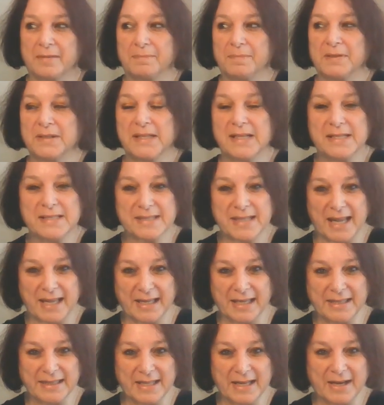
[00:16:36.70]
please hang
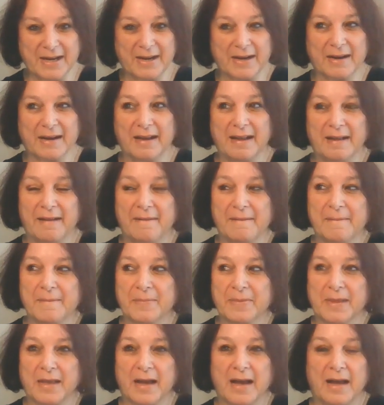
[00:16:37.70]
in there.
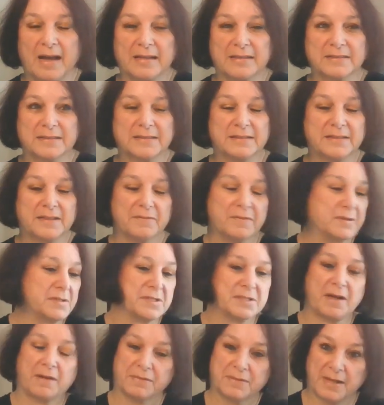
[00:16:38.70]
Give
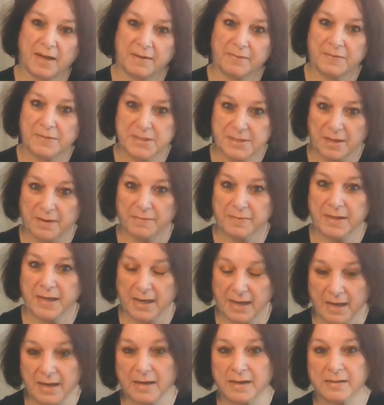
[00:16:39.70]
yourself time for
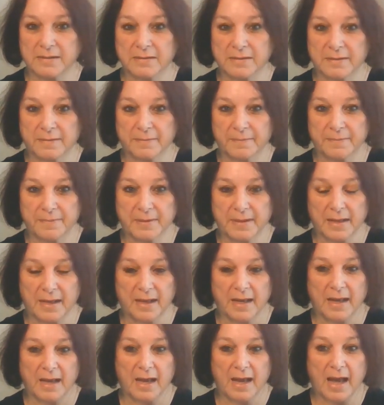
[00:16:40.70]
self-care.
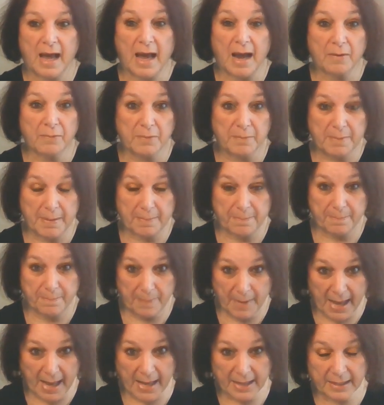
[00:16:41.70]
I will be
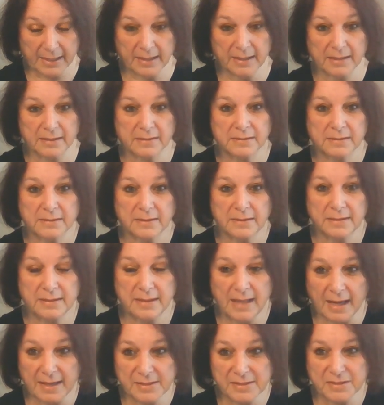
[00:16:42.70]
back
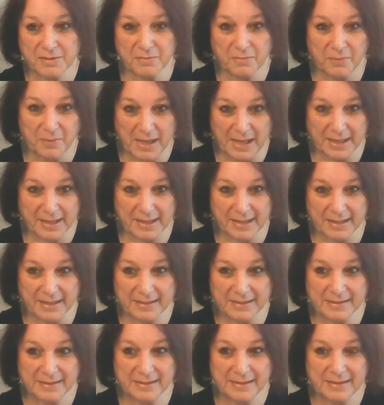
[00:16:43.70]
next week.
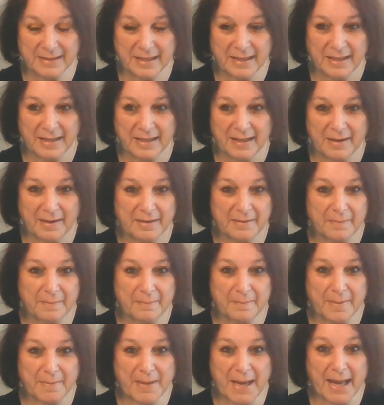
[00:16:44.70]

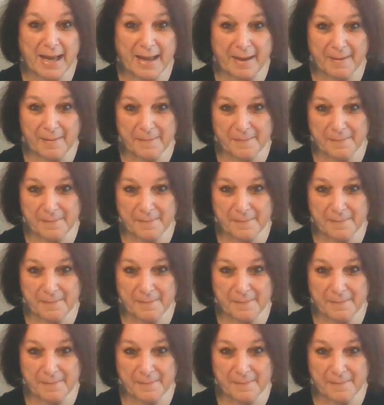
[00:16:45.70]
Bye-bye.